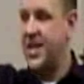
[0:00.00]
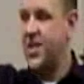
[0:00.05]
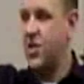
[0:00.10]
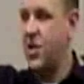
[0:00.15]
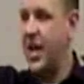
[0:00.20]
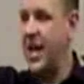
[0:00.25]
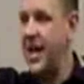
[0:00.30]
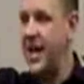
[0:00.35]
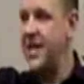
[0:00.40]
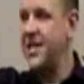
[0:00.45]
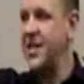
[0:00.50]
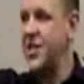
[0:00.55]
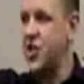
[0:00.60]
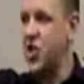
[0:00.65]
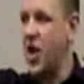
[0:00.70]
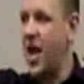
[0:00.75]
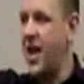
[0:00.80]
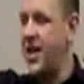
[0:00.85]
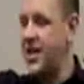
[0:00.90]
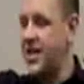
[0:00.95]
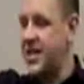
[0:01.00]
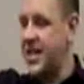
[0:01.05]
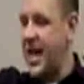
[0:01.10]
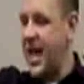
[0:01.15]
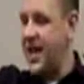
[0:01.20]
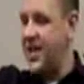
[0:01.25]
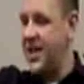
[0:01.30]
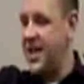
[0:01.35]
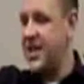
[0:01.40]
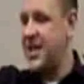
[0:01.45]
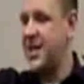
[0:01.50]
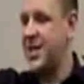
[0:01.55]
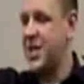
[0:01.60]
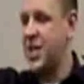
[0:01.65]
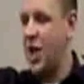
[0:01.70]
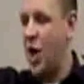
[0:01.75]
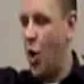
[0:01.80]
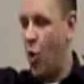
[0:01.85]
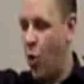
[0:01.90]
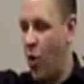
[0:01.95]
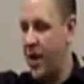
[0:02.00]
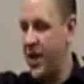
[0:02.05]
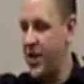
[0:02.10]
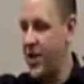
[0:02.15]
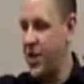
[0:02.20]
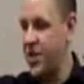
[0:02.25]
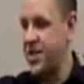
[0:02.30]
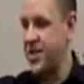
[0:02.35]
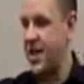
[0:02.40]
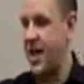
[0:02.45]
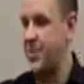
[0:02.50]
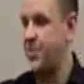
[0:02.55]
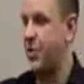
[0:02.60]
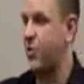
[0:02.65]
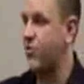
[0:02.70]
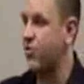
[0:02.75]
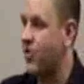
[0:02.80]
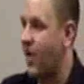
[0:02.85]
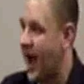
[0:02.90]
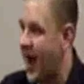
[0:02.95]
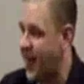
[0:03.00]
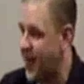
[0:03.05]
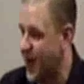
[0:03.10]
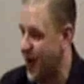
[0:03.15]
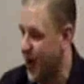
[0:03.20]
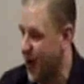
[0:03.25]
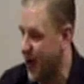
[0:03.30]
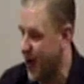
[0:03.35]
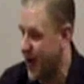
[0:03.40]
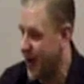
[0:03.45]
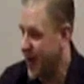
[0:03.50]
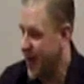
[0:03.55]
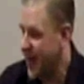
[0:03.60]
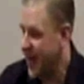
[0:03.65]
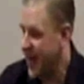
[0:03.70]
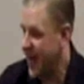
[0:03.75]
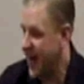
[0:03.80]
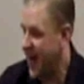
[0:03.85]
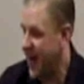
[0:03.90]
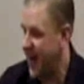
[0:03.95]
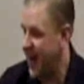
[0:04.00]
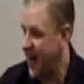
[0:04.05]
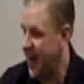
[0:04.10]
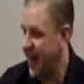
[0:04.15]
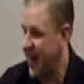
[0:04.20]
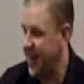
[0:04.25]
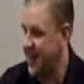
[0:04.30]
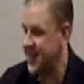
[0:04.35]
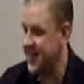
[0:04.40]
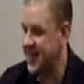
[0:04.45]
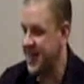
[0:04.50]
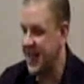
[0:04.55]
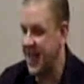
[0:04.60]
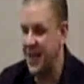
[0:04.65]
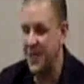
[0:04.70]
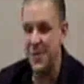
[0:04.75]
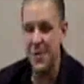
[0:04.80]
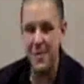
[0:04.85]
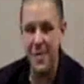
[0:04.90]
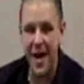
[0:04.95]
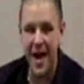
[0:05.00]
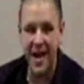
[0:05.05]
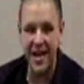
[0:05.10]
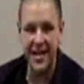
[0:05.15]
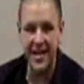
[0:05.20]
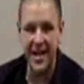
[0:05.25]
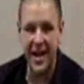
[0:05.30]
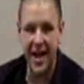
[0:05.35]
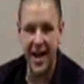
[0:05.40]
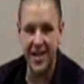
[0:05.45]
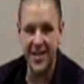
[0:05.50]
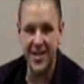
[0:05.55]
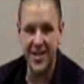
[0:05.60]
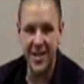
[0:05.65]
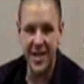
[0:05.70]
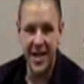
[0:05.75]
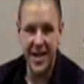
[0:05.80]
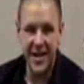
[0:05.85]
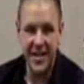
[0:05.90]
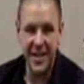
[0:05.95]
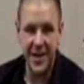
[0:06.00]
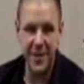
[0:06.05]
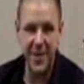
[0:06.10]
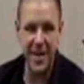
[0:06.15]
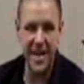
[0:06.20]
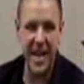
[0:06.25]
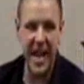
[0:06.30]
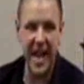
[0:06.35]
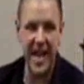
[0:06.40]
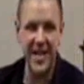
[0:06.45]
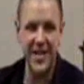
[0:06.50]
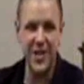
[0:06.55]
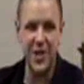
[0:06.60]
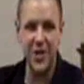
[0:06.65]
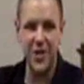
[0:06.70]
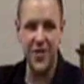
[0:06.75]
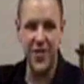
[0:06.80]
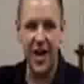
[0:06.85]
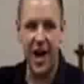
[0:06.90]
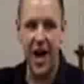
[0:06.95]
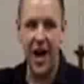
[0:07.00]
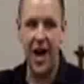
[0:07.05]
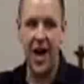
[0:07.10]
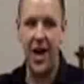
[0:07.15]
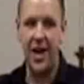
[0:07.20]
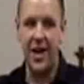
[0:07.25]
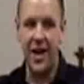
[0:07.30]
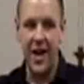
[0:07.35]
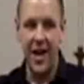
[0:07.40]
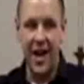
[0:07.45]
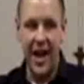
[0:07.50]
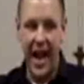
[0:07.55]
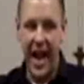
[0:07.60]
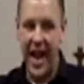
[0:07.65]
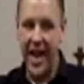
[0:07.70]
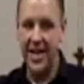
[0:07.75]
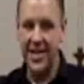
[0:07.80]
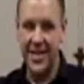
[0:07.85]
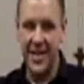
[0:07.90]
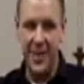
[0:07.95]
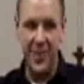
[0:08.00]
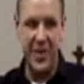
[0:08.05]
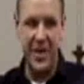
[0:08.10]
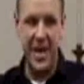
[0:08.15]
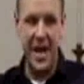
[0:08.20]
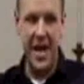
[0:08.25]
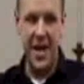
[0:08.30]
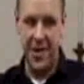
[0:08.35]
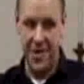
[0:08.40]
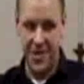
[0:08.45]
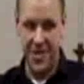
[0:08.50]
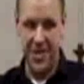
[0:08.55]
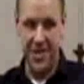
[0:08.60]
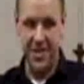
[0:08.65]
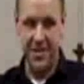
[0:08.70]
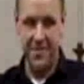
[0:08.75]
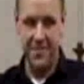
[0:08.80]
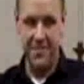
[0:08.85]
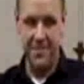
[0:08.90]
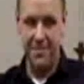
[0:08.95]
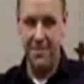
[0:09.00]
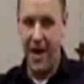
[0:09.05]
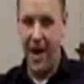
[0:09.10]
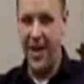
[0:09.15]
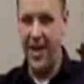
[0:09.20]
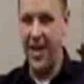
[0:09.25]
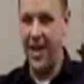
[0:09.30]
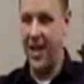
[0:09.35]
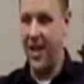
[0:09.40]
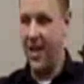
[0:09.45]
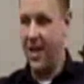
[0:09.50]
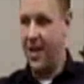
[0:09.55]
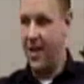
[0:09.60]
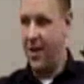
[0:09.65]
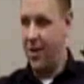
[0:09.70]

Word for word: So he isn't trying to say this is what it looks like, but rather uh, he is again reminding us that we can't serve God and something else money,